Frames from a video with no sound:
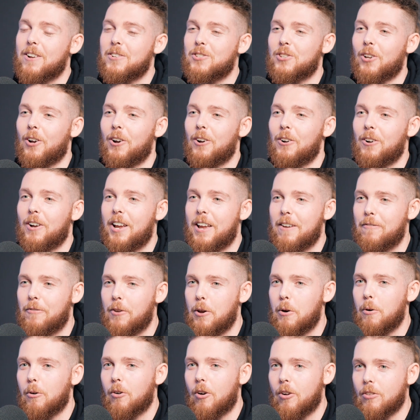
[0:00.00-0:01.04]
So if
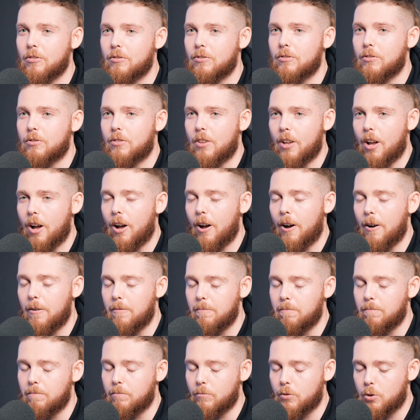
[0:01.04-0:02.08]
you were
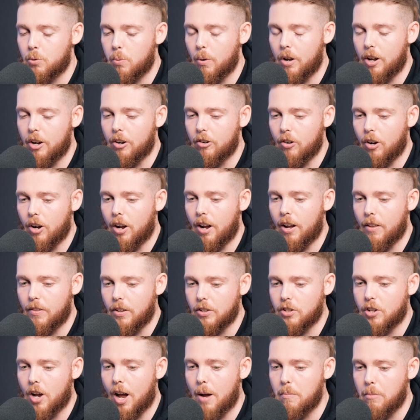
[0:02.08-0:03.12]
on Twitter at the
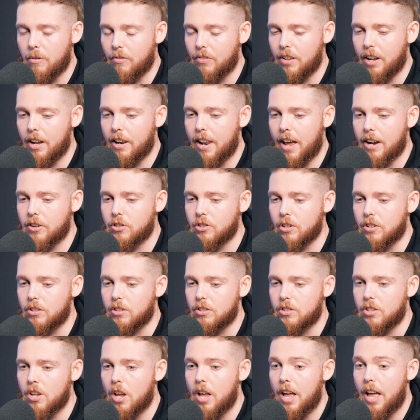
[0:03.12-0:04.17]
time of the
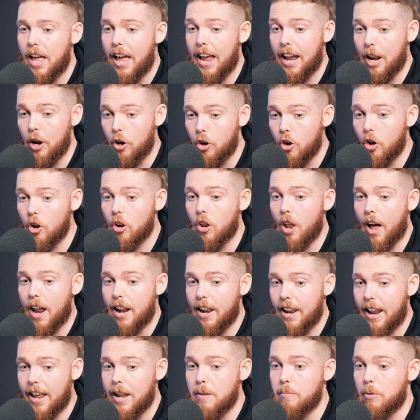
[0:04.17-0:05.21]
elections, it looked like
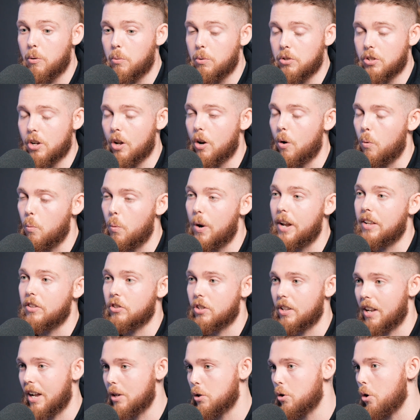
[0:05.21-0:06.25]
Labour was going to win.
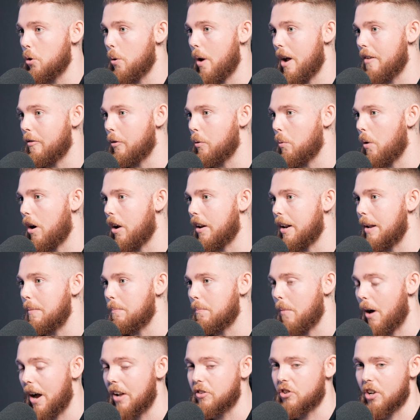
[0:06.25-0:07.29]
So that's who everyone in
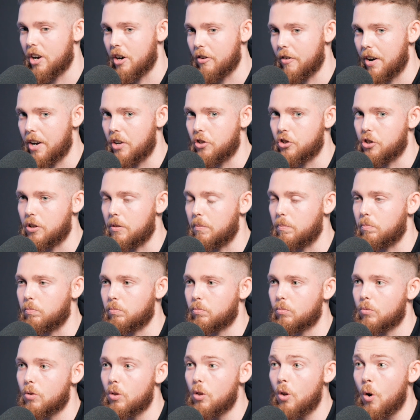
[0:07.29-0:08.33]
my generation
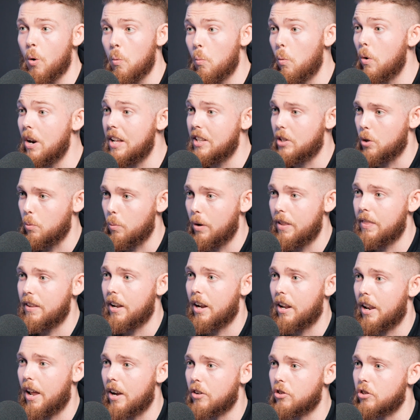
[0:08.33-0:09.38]
wanted to win the
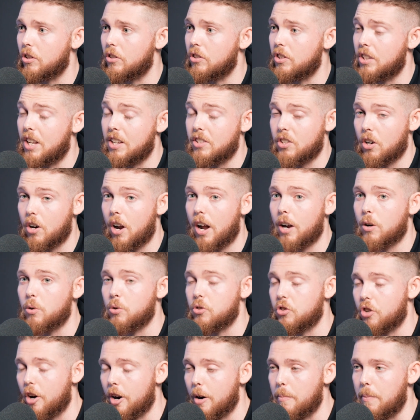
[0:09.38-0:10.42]
election. So there's a guy
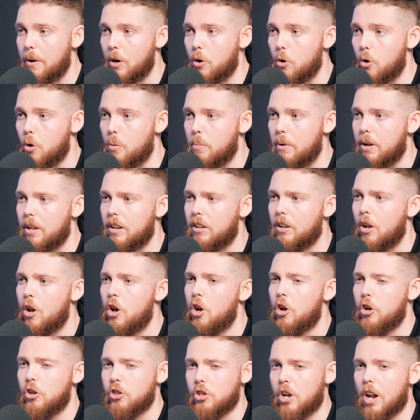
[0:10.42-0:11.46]
called Jeremy Corbyn
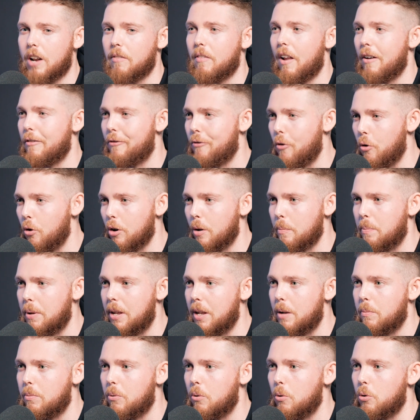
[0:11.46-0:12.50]
who's kind of like for the
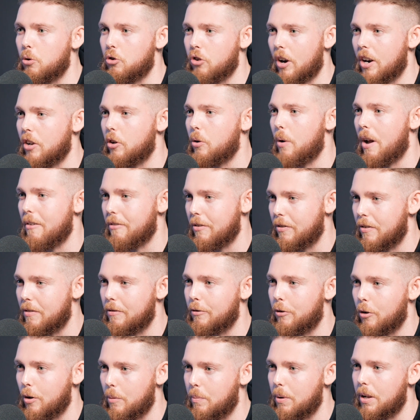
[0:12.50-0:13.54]
people, trying to do everything
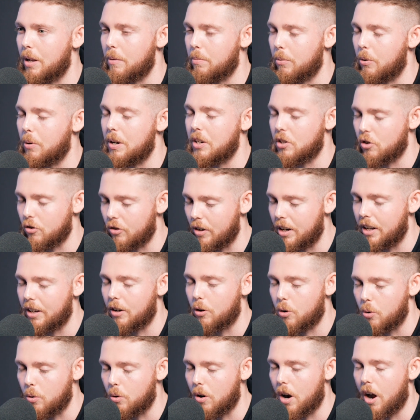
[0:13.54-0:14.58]
for the people. Gotcha. He's a really
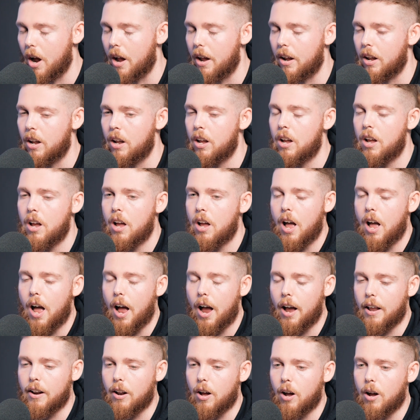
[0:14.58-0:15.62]
cool guy.
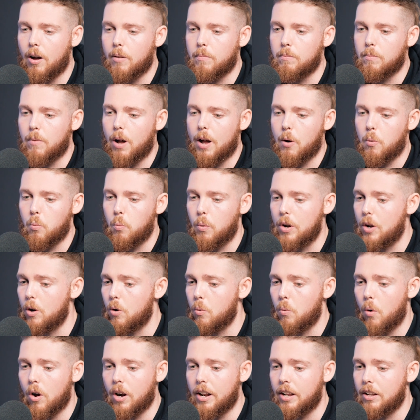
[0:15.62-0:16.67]
And we all
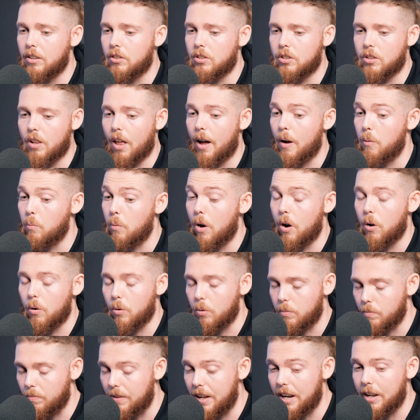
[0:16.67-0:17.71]
wanted,
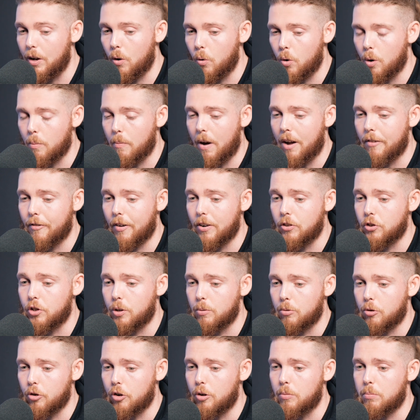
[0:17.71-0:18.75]
nearly all of my
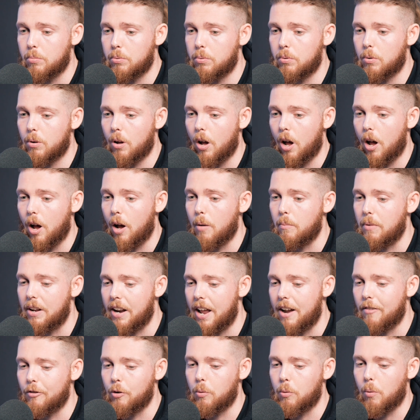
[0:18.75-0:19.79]
friendship group and
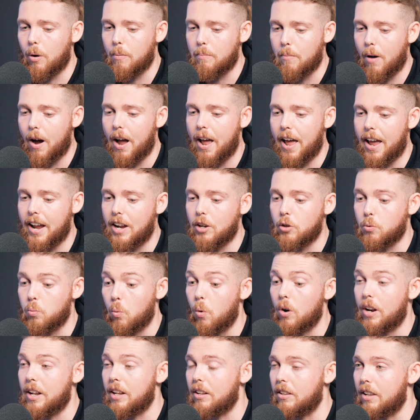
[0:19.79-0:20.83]
everyone my age
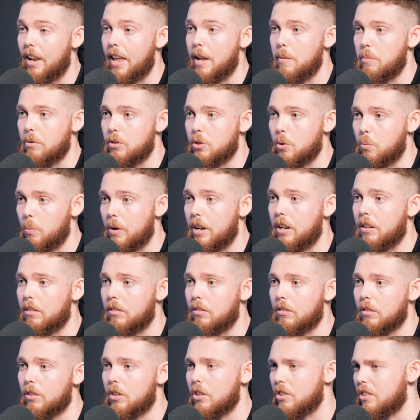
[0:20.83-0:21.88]
wanted Labour to win,
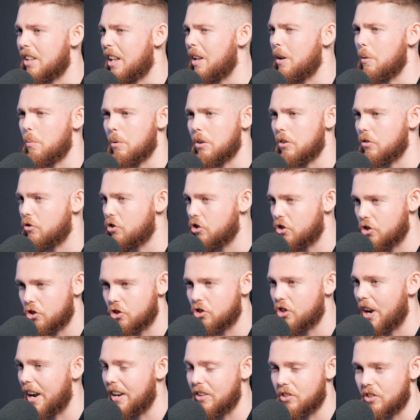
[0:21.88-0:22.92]
because then it would have
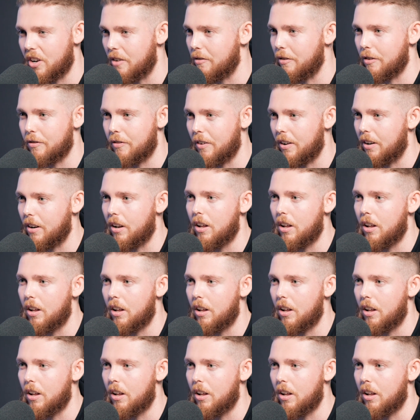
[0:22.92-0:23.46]
changed everything.